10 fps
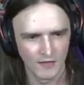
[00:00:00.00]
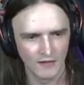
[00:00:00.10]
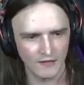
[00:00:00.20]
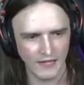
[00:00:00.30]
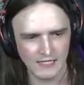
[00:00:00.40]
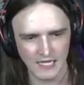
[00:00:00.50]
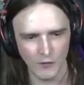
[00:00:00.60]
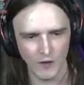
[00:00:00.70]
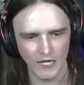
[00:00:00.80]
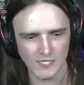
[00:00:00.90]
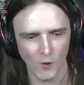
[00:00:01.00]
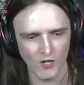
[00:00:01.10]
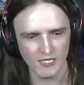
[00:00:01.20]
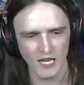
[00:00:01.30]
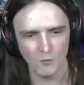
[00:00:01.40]
Let's see, when he
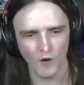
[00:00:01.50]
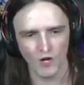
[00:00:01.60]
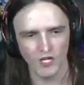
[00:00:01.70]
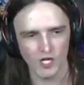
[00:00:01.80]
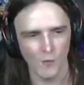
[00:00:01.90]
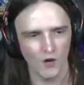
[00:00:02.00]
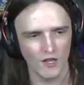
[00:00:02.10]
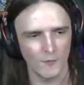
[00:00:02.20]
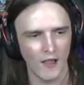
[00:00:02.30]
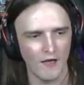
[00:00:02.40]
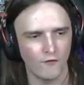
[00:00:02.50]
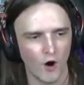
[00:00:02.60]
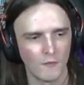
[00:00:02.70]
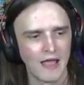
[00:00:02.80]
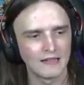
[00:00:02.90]
spawns in, we're going to jump onto the
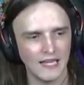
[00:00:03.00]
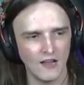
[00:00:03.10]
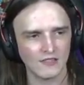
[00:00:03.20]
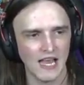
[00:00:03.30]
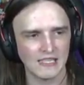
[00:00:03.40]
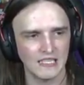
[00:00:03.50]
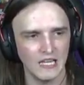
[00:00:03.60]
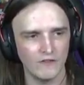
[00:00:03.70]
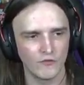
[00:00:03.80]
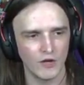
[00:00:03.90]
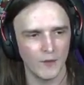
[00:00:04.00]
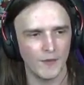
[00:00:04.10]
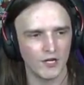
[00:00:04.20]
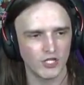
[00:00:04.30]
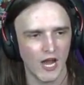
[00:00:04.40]
platform. Tails hasn't even
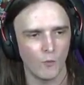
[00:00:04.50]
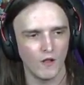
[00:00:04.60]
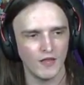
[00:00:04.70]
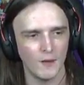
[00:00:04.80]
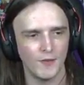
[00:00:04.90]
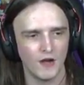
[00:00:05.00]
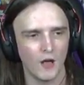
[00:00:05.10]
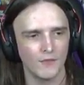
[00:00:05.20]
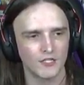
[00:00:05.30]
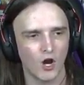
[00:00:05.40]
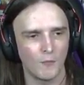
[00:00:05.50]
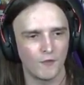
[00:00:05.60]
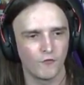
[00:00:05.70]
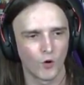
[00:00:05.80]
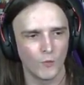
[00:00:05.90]
reappeared yet. Will he appear up the top
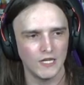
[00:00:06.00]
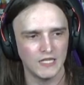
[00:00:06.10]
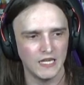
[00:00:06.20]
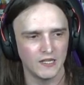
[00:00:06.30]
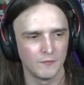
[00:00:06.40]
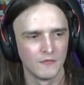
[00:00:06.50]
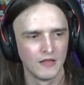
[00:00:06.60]
before we need him?